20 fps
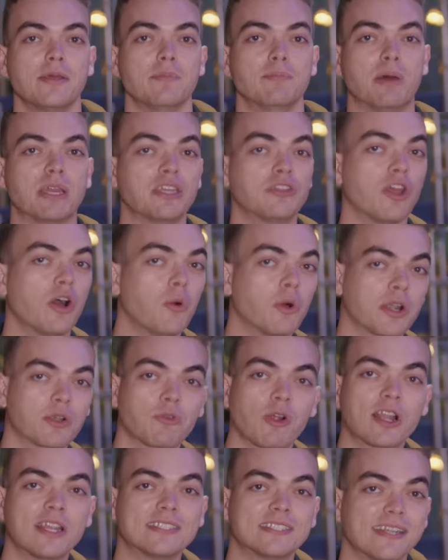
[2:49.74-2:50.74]
but you don't want to
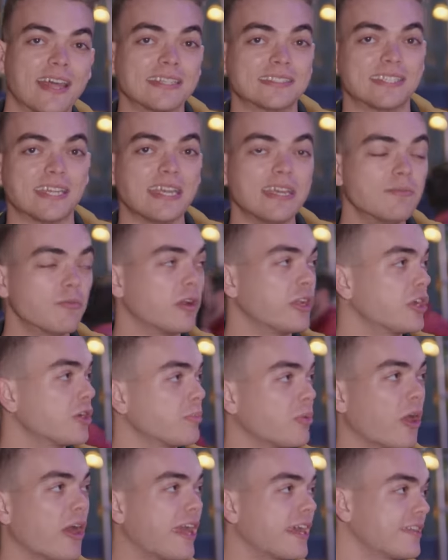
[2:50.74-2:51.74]
run into that team when you're
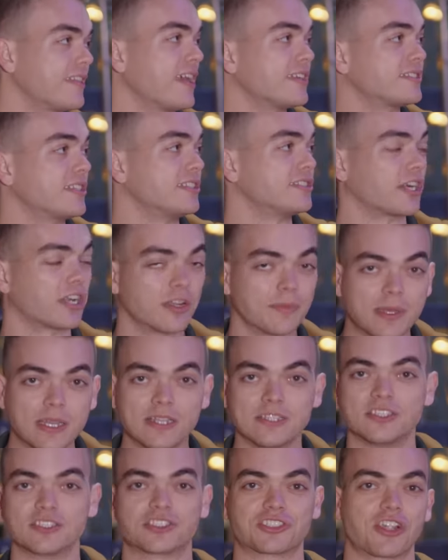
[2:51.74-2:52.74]
playing in the SEC tournament
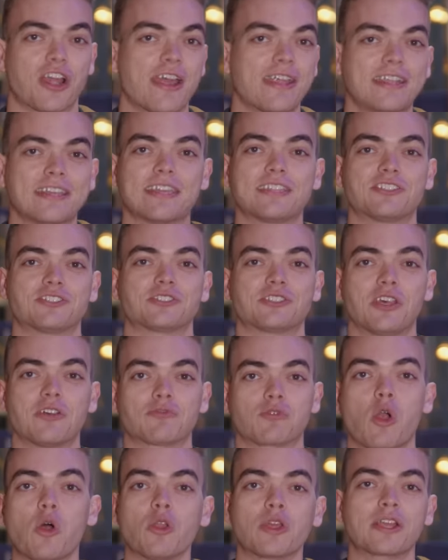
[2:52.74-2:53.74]
and just trying to get
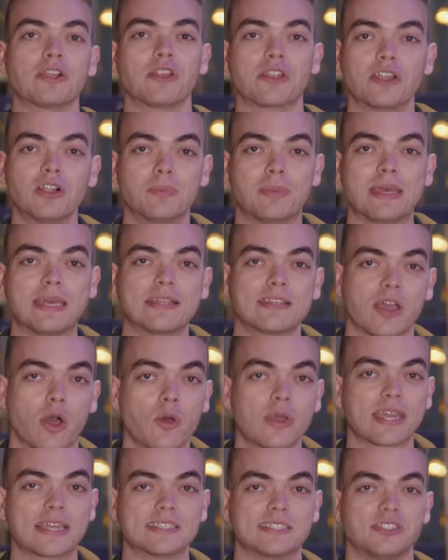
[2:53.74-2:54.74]
yourself rolling a little bit,
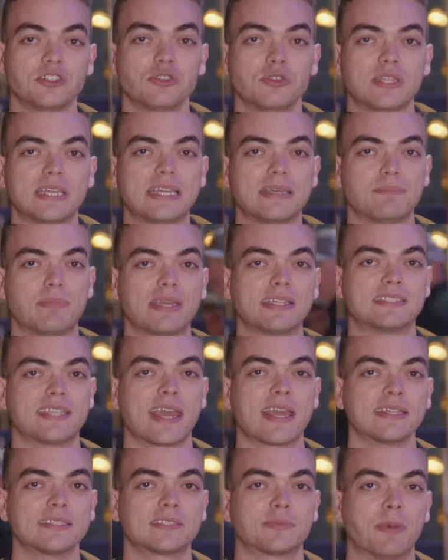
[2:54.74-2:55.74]
going into the big
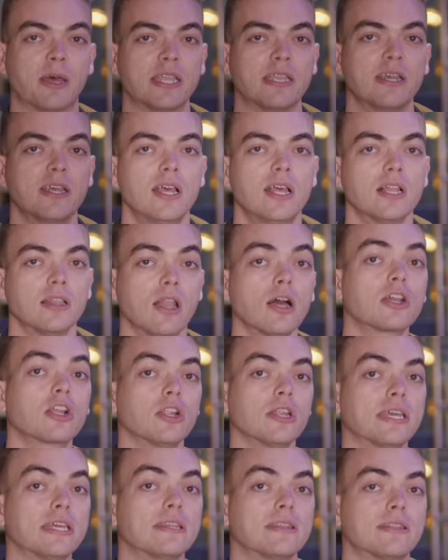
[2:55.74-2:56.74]
dance. But luckily,